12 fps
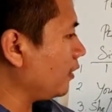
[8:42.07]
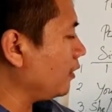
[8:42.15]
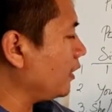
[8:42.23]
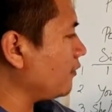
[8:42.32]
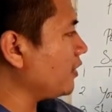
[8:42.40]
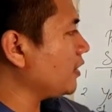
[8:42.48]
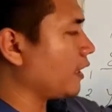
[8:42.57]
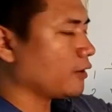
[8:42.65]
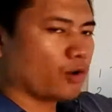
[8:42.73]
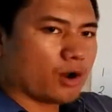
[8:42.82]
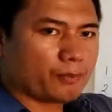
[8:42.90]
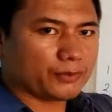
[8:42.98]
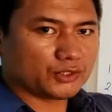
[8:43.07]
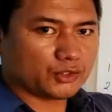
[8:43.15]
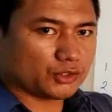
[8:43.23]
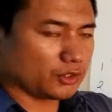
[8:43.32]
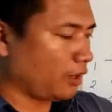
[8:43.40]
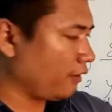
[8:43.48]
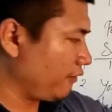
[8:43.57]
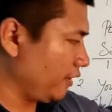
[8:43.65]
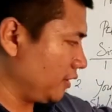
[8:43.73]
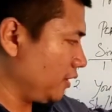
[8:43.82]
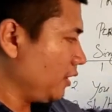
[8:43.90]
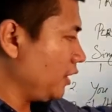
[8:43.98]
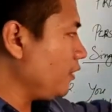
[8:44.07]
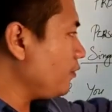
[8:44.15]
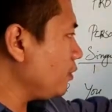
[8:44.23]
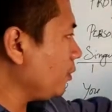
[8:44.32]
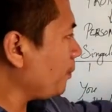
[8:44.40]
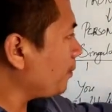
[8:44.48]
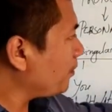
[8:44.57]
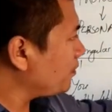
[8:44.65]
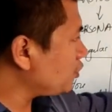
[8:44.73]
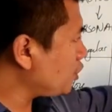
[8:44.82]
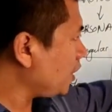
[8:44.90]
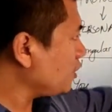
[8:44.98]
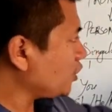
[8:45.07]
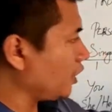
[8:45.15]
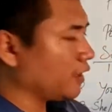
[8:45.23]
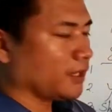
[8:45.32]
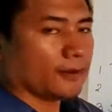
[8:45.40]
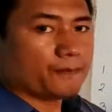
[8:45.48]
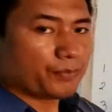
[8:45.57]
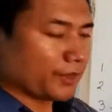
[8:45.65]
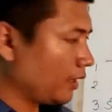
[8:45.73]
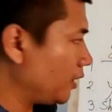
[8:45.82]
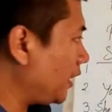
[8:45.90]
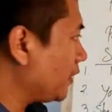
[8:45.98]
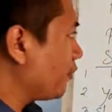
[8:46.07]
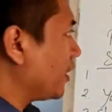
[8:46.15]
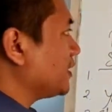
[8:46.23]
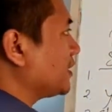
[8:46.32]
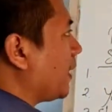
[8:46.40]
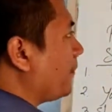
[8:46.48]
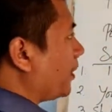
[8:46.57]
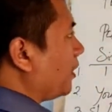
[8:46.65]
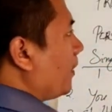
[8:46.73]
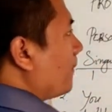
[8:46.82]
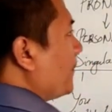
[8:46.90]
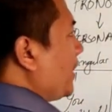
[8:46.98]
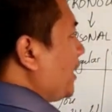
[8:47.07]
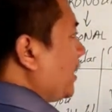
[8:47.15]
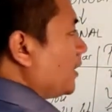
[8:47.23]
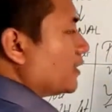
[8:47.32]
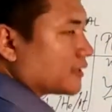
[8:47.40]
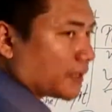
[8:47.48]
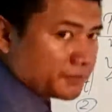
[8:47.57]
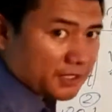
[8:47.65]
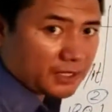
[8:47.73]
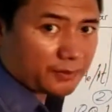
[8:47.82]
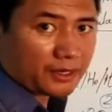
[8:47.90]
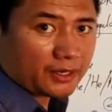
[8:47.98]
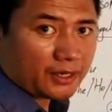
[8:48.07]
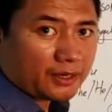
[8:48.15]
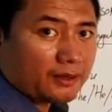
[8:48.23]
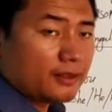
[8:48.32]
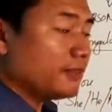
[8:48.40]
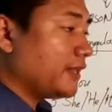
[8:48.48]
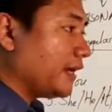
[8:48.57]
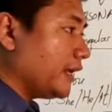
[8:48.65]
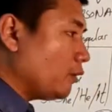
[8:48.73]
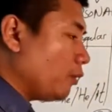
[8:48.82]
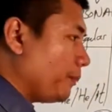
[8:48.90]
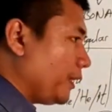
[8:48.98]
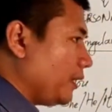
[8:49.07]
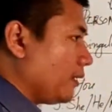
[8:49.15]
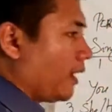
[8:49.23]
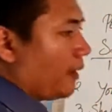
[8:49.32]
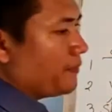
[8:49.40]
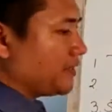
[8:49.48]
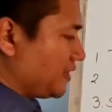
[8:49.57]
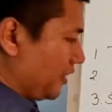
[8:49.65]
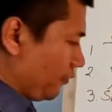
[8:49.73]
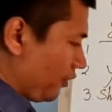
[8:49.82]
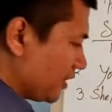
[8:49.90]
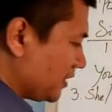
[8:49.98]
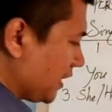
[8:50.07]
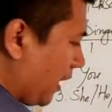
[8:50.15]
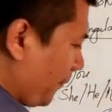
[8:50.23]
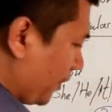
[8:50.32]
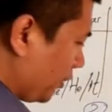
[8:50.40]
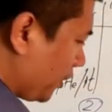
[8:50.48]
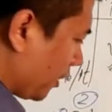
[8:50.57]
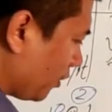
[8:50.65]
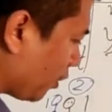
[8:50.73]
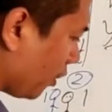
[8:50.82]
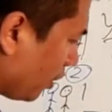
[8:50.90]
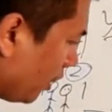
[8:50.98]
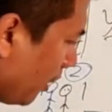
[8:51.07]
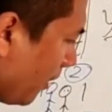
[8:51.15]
giving a wrong position of it. If you change it, like for example, me in the subject area, that it will be a mistake. For example, you cannot call